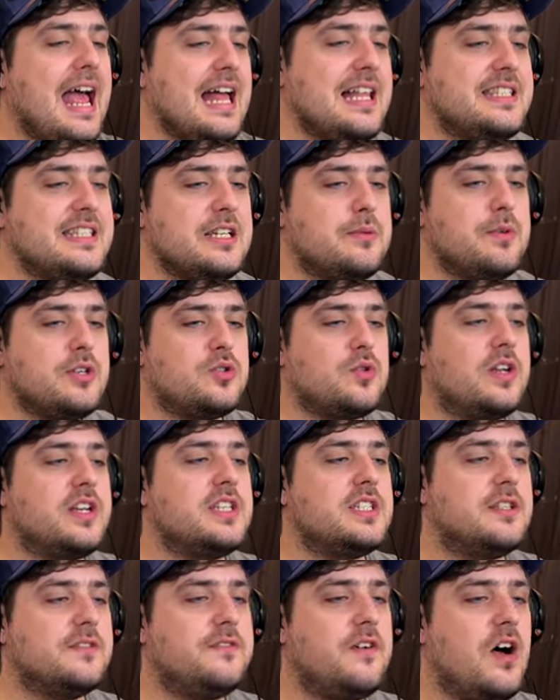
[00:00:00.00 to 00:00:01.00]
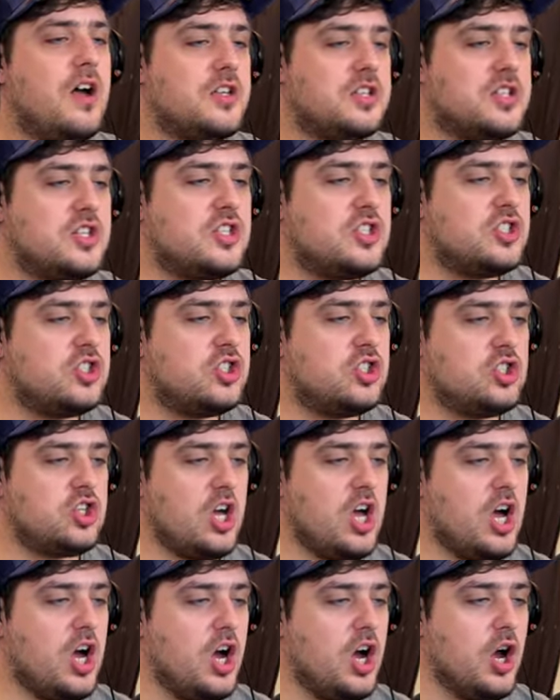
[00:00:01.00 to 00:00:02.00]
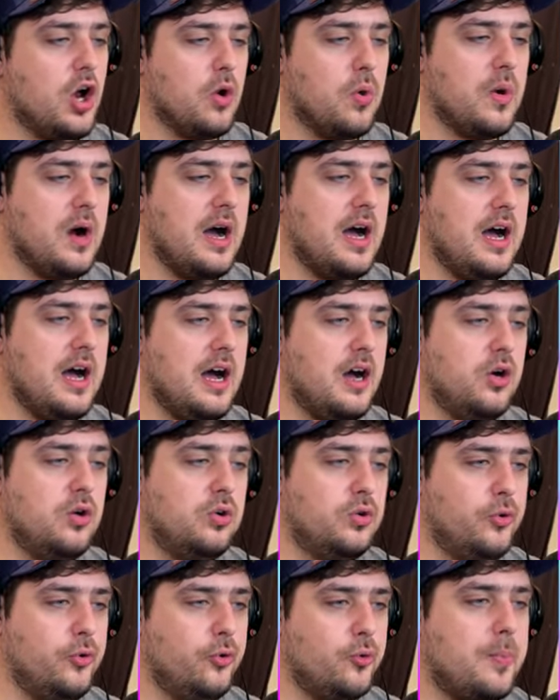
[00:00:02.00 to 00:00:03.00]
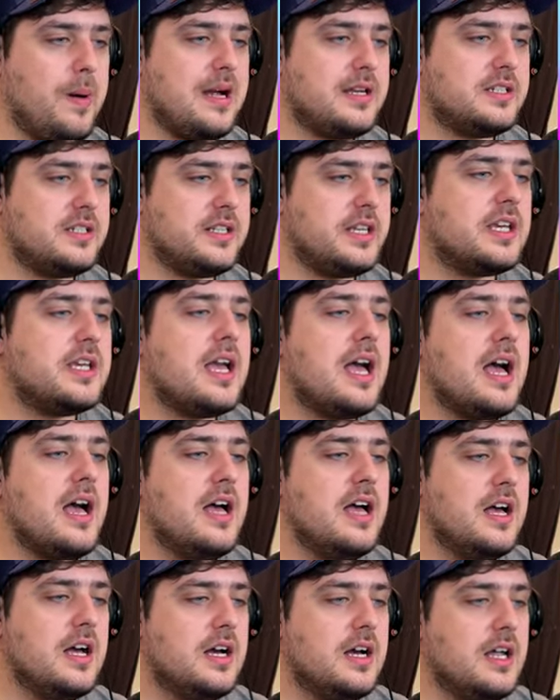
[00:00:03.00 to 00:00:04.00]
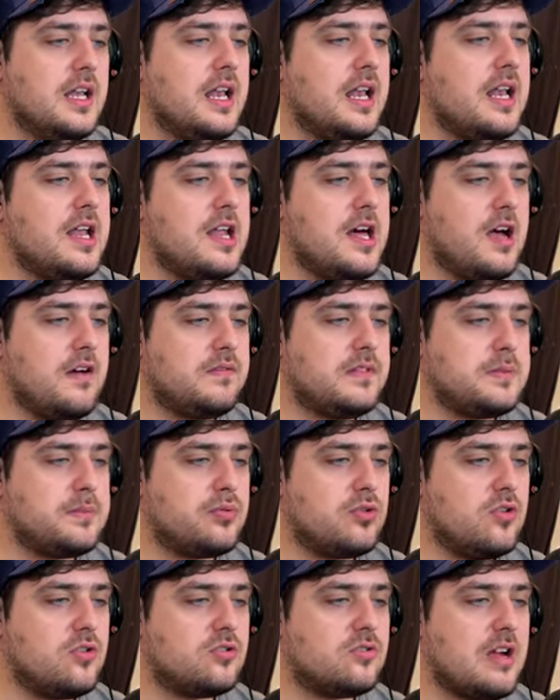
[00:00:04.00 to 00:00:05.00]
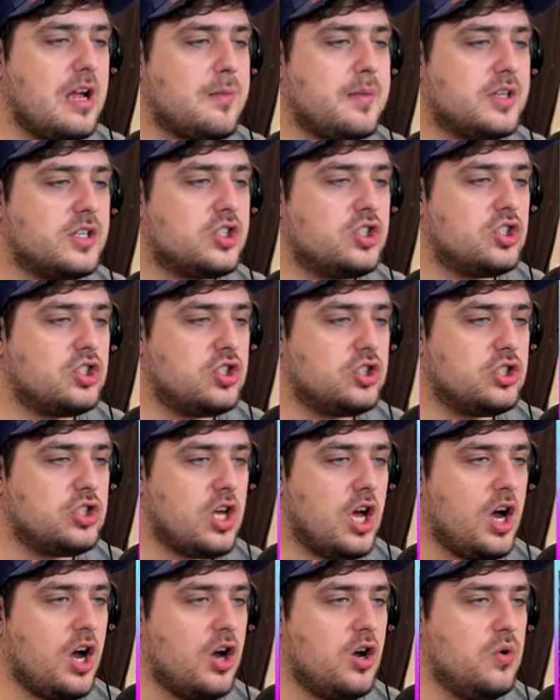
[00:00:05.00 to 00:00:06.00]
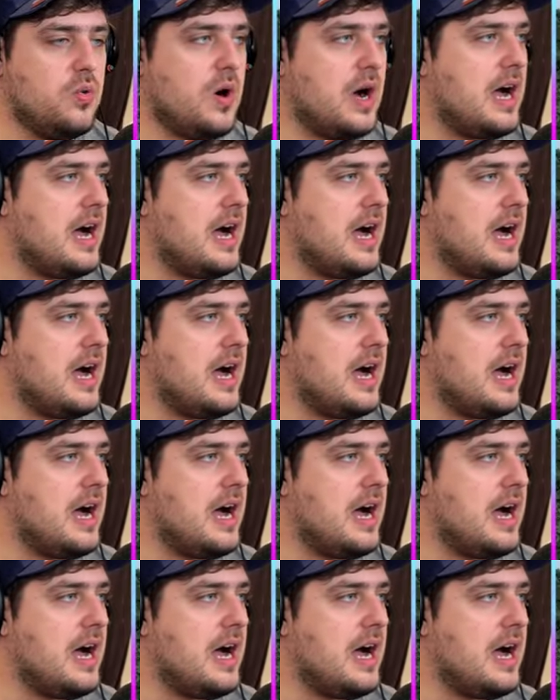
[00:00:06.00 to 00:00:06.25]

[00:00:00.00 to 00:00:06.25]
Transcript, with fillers: and see which one is the fastest. So, uh, whoo-hoo, back to the uh, lovely programming. So,